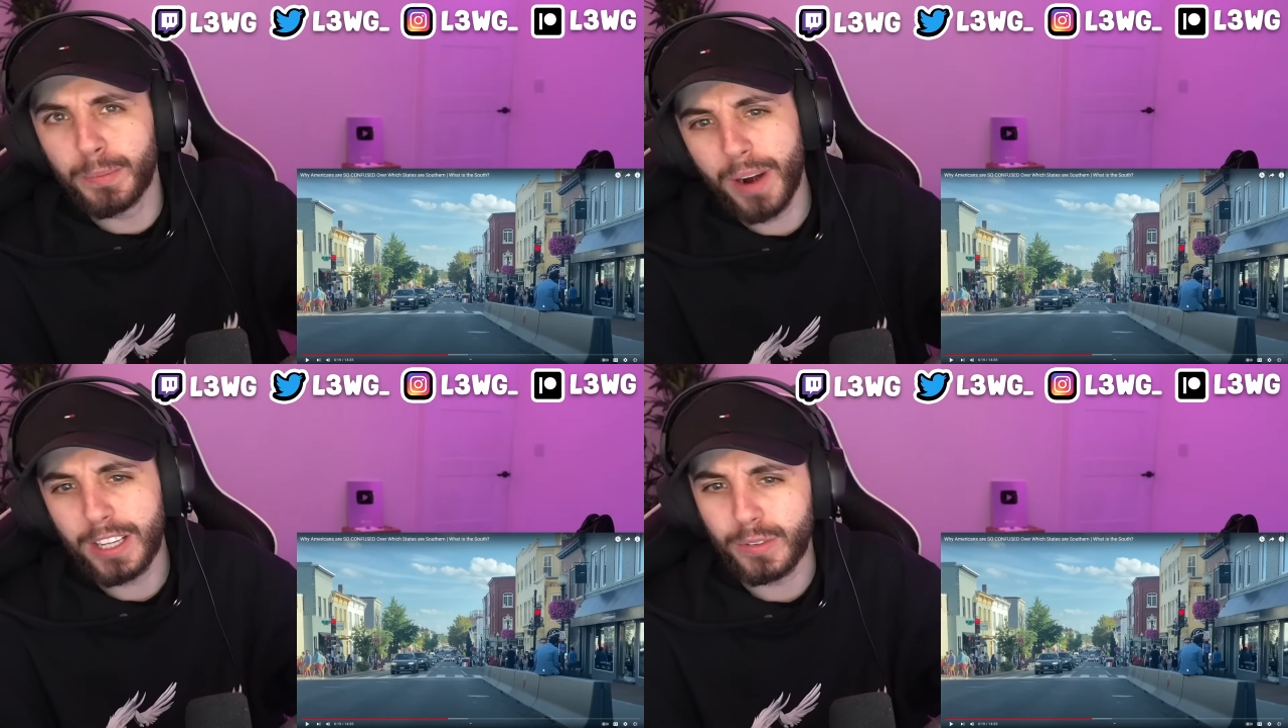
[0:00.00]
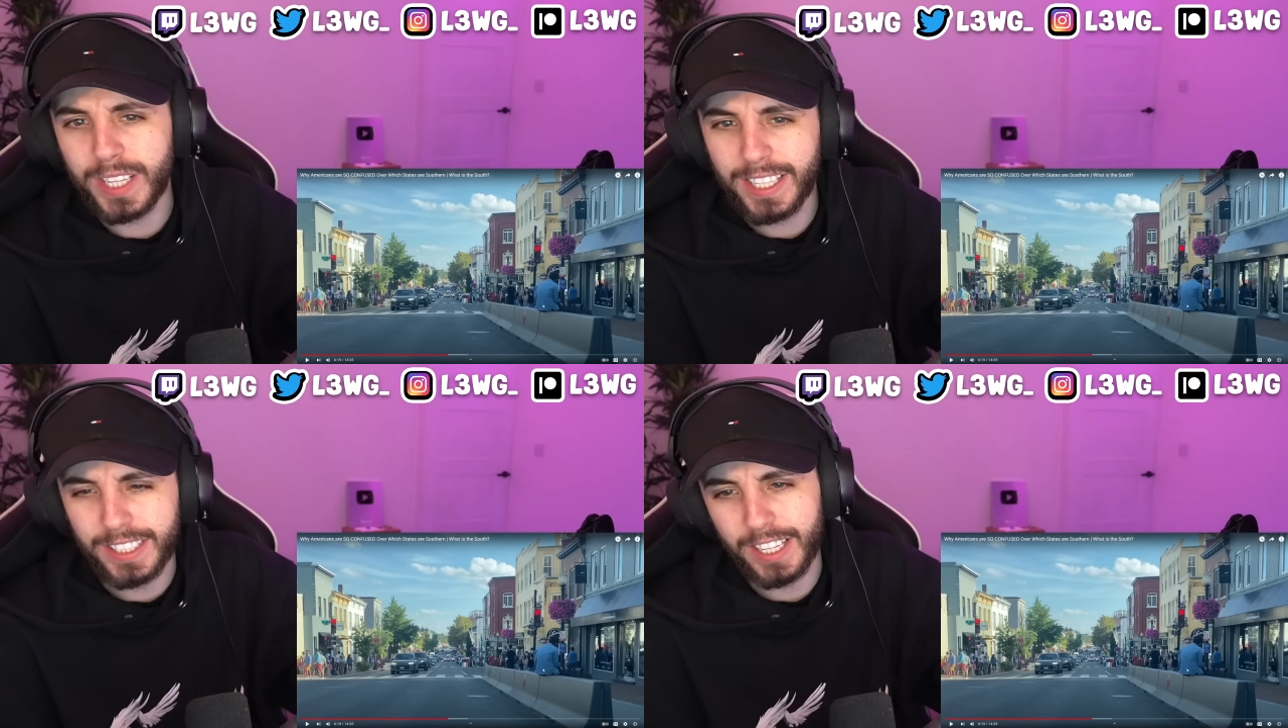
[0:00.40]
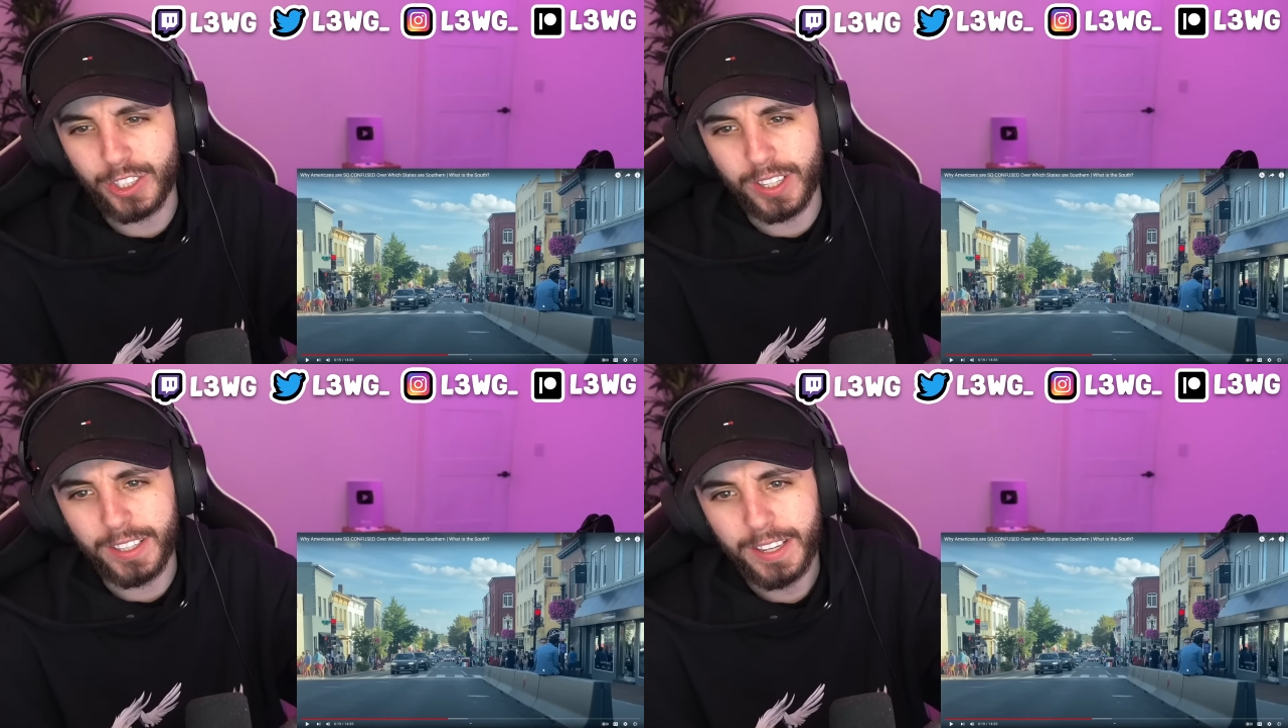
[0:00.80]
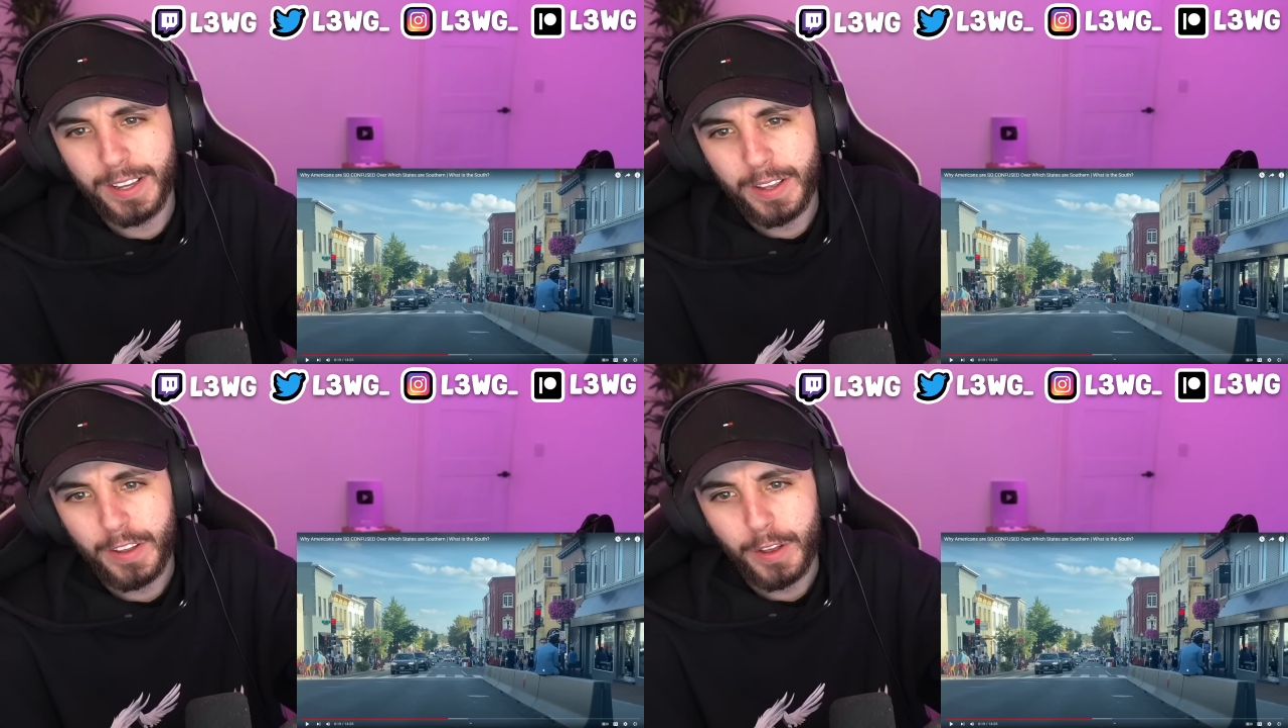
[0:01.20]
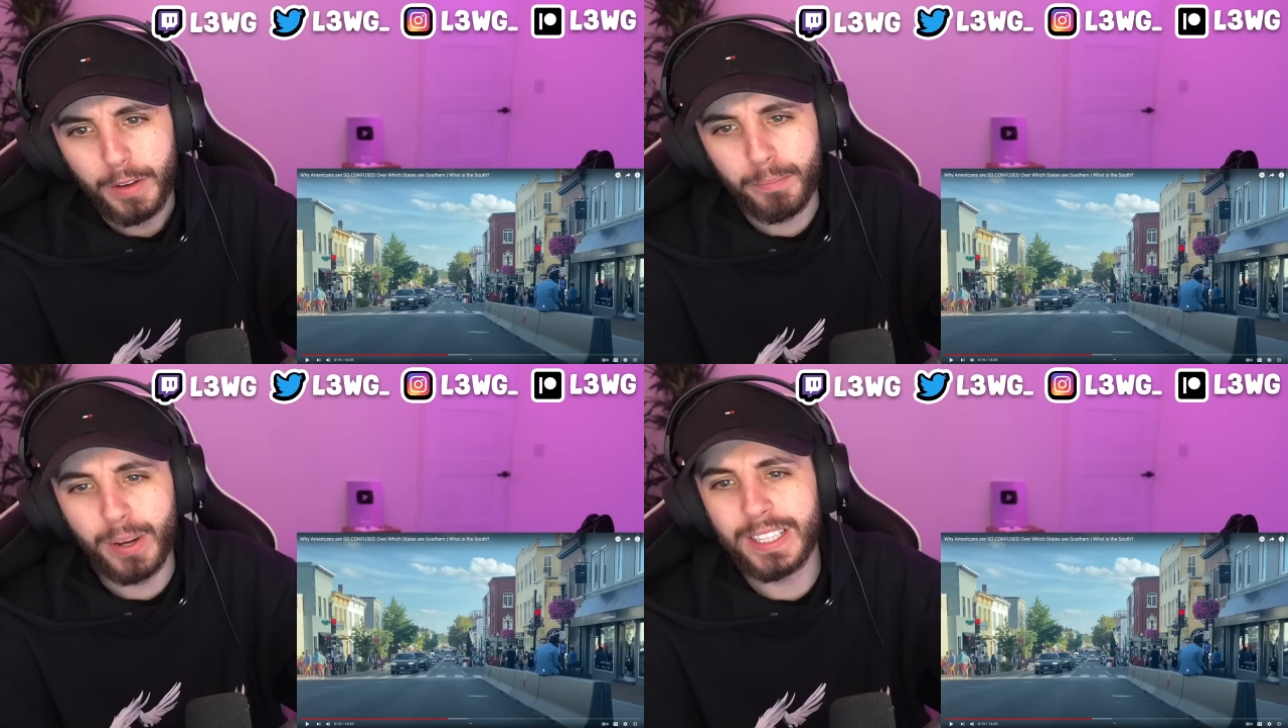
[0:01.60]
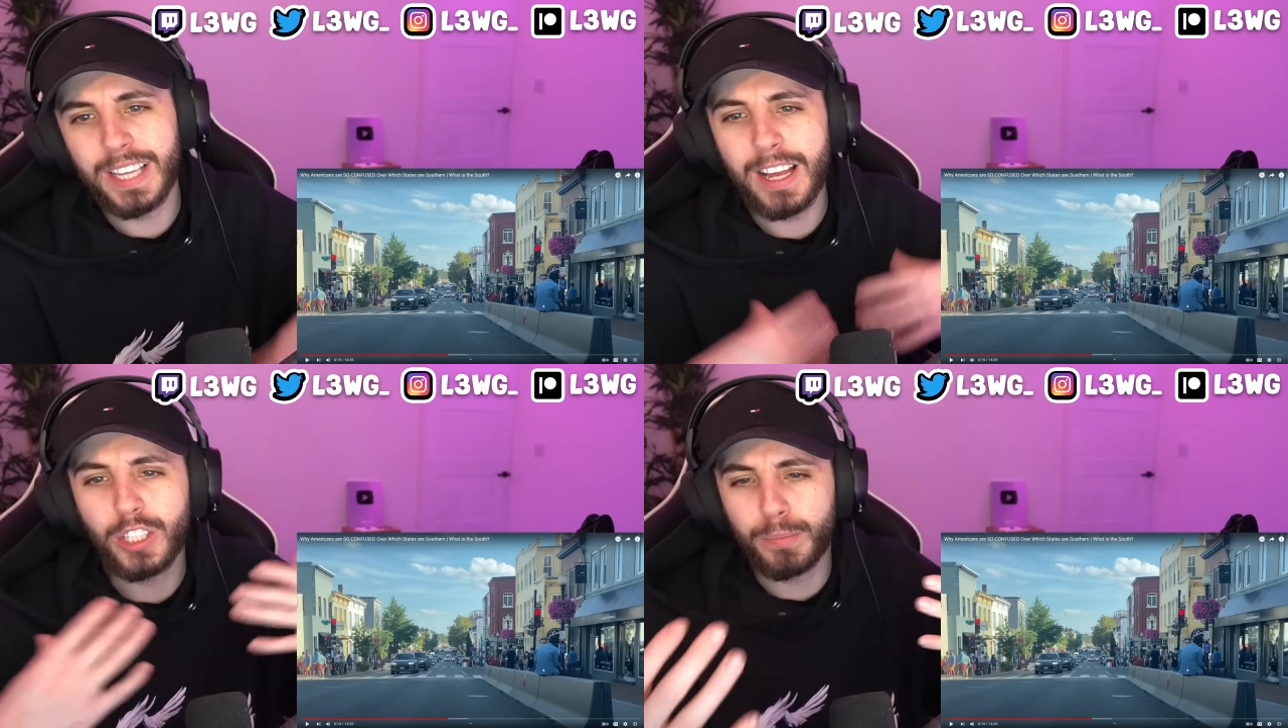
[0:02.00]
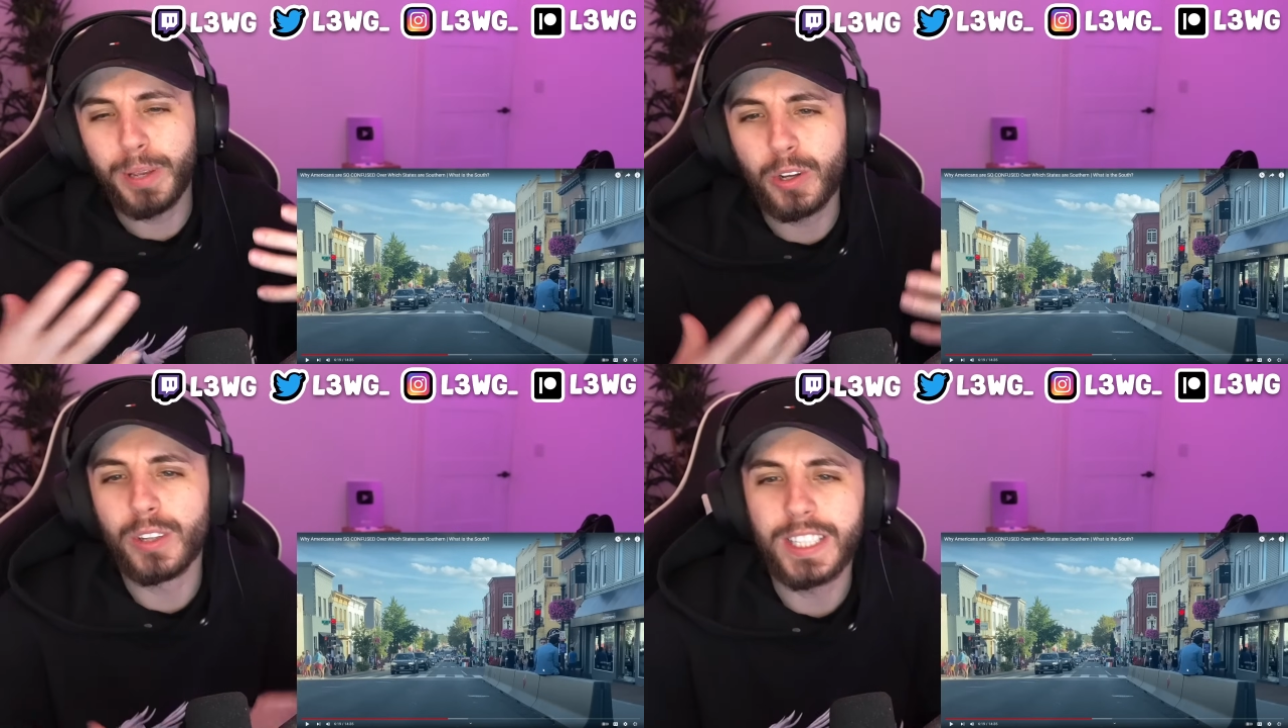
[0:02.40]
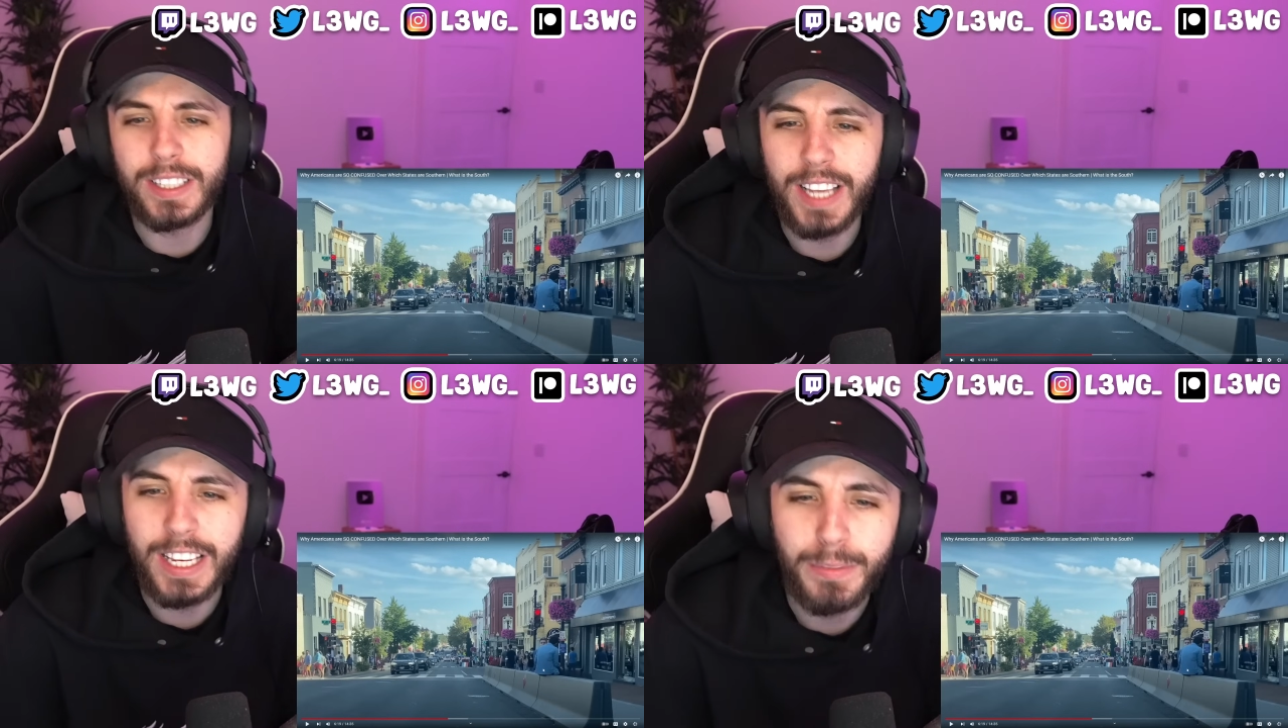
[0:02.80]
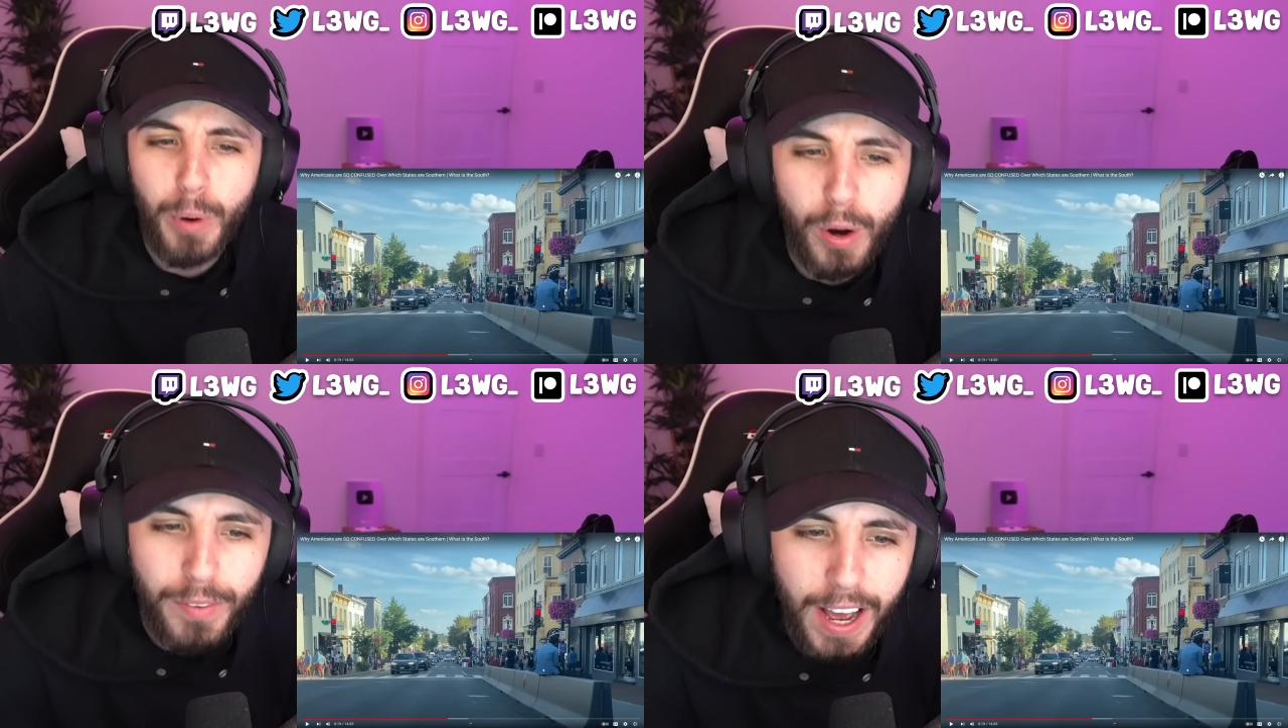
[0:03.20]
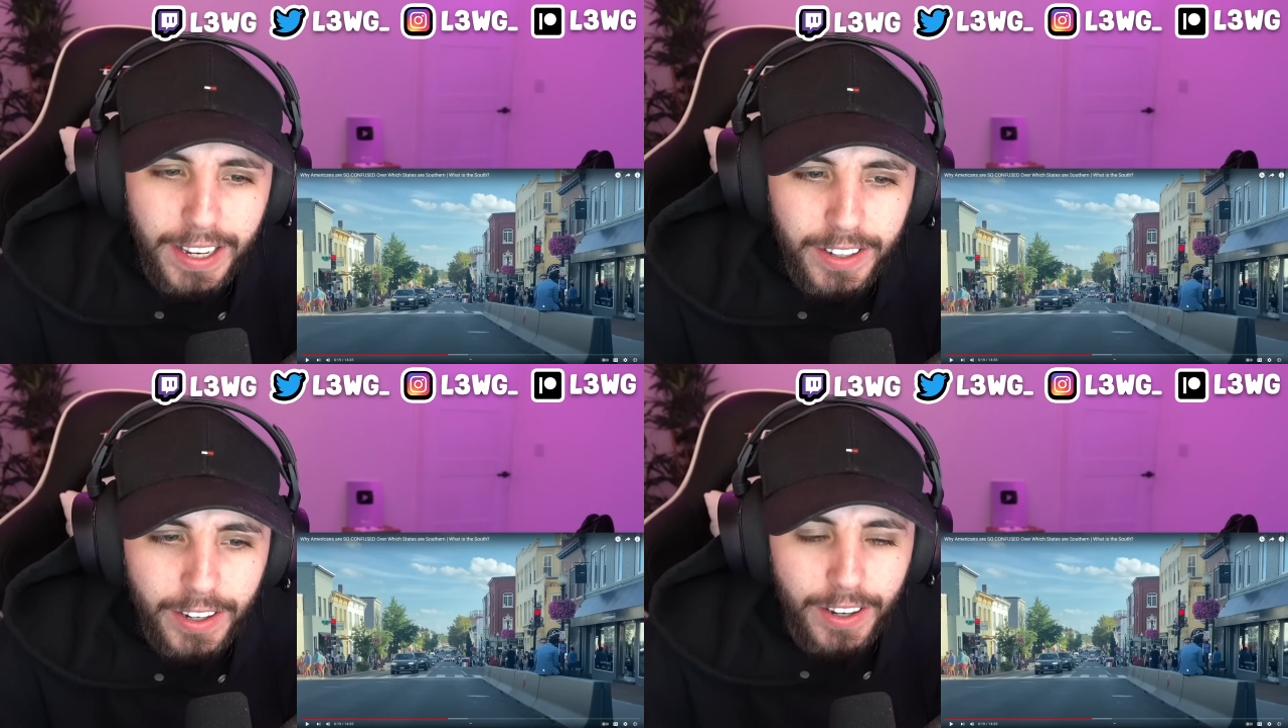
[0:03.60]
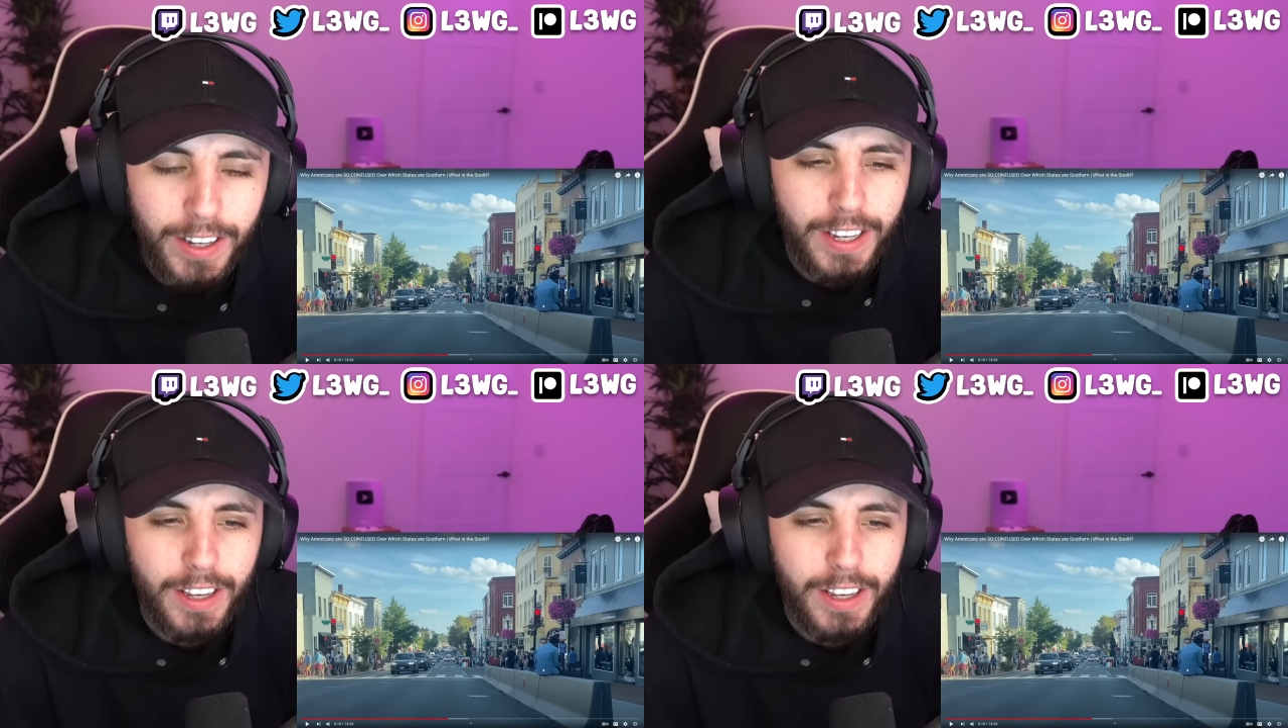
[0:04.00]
surprised with Texas actually. But is that just because it is more of like uh,